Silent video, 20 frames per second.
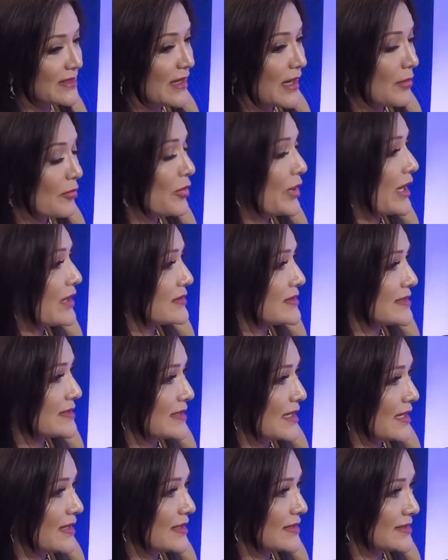And I'm proud to
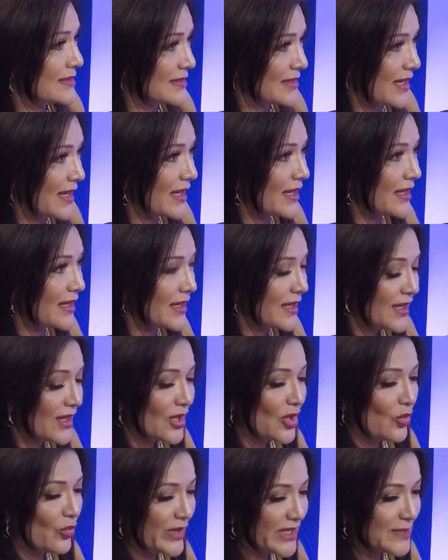say that today
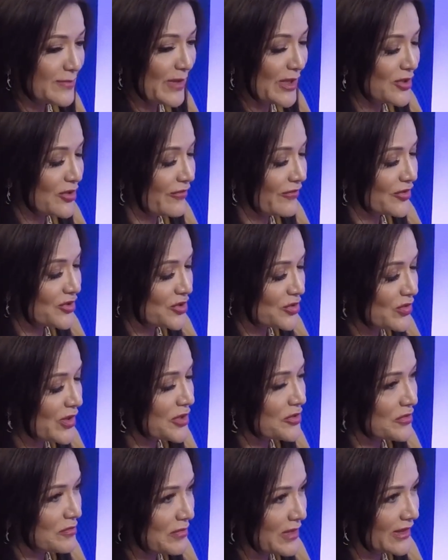we spend over
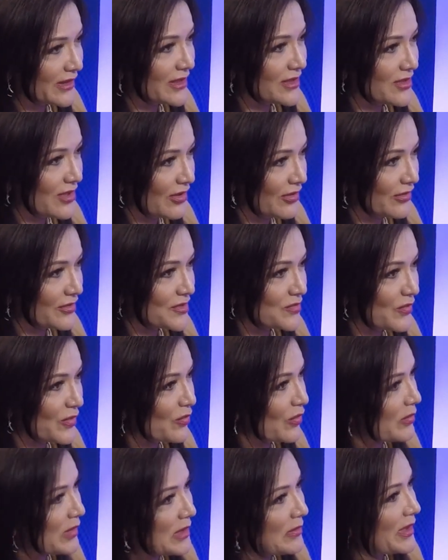$200 million
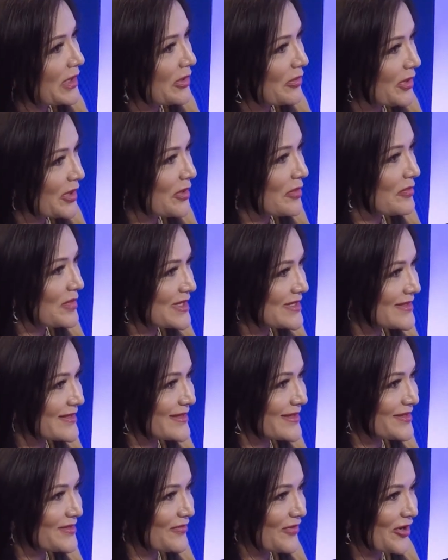with women and minority-owned
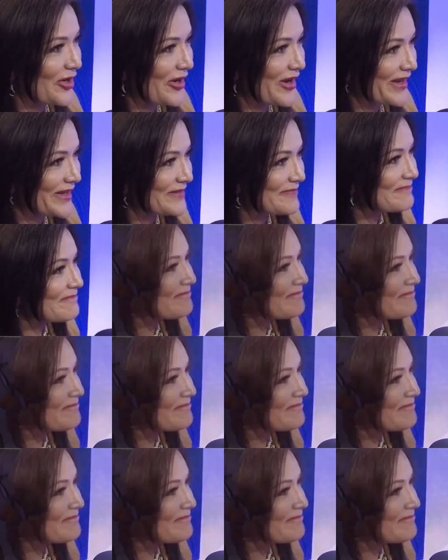businesses of our kind.